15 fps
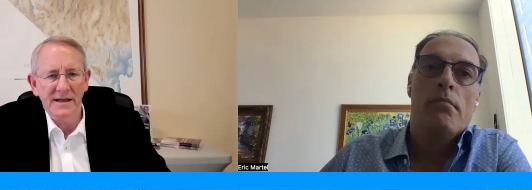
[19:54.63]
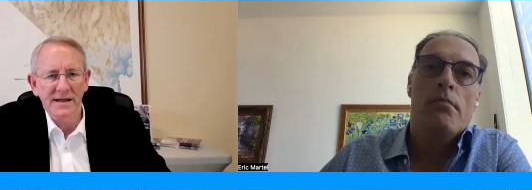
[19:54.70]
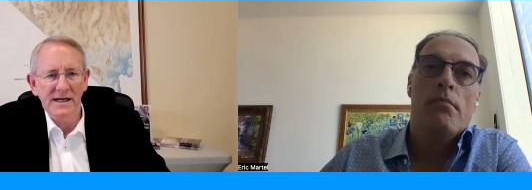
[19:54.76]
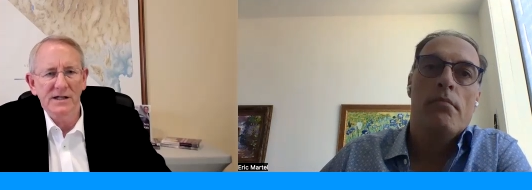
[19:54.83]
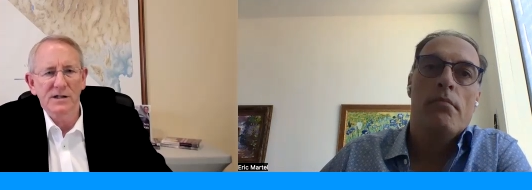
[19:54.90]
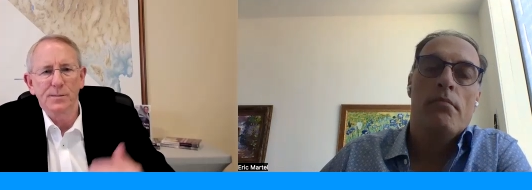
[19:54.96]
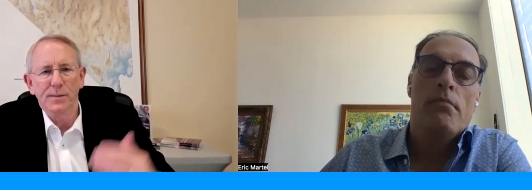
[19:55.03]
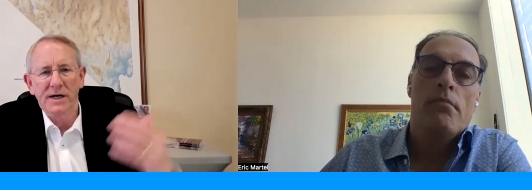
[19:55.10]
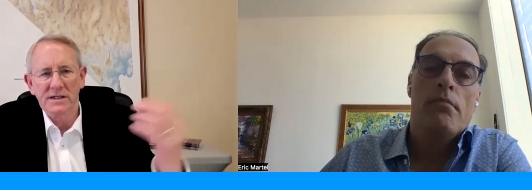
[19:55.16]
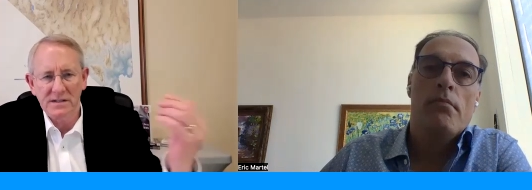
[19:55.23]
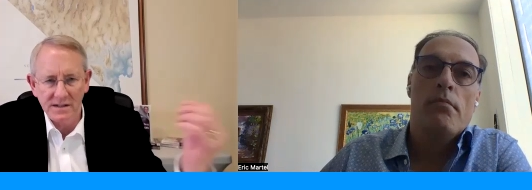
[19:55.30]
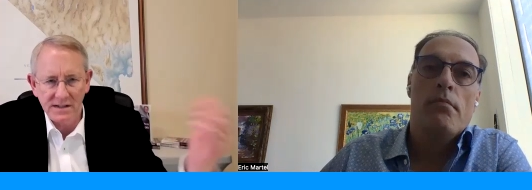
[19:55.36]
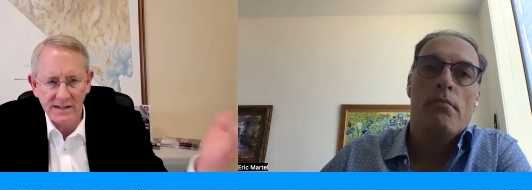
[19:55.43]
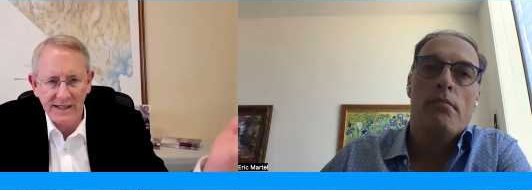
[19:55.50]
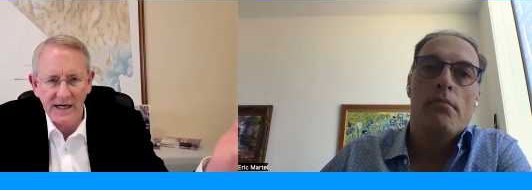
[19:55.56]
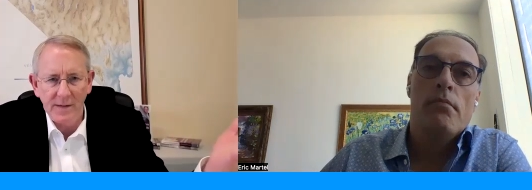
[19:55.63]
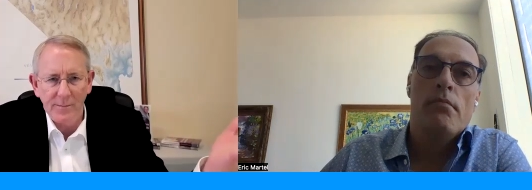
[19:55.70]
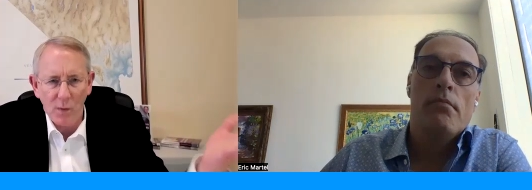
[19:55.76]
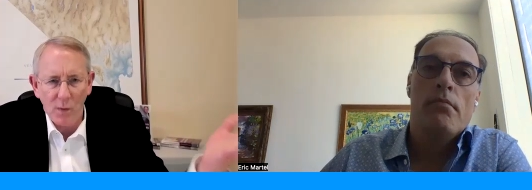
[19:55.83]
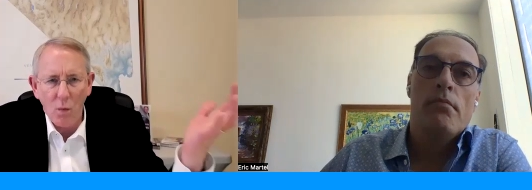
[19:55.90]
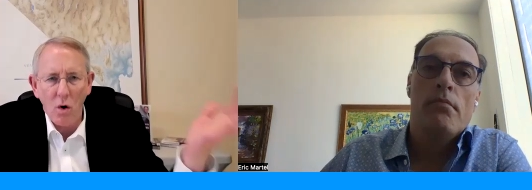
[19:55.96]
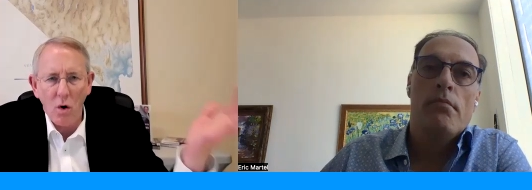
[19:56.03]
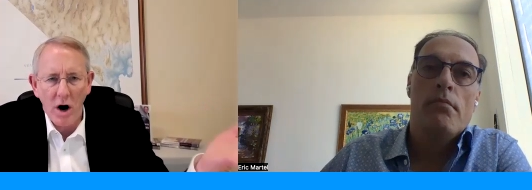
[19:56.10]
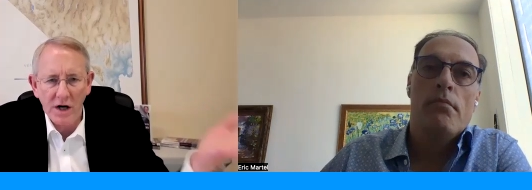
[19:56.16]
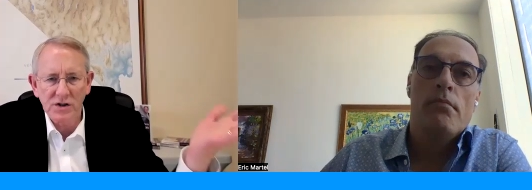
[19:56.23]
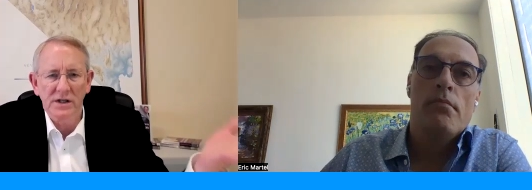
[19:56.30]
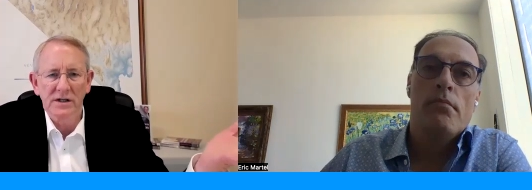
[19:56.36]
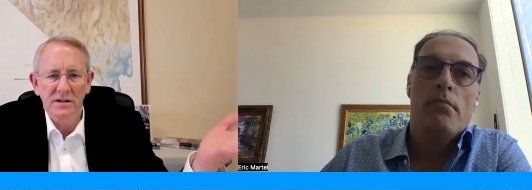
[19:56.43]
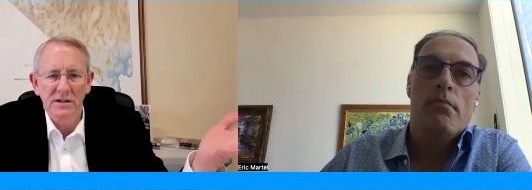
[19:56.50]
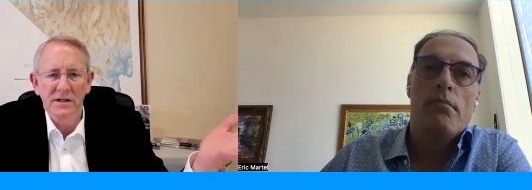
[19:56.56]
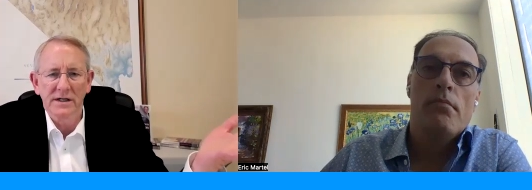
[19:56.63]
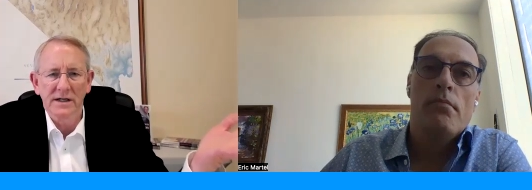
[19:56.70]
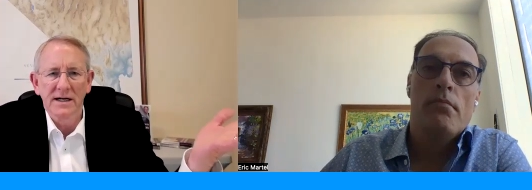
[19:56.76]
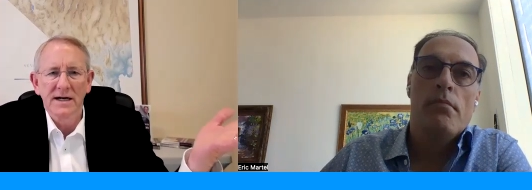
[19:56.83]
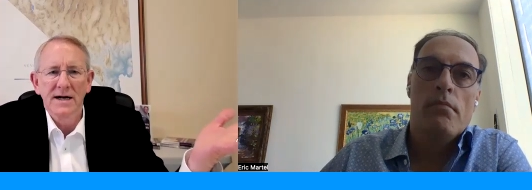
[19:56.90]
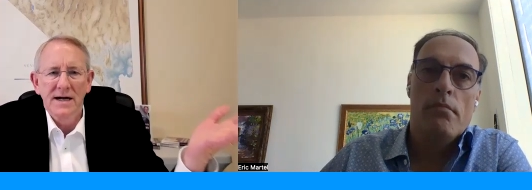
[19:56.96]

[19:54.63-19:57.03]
Speaker 1: I think it's best to set up a Washington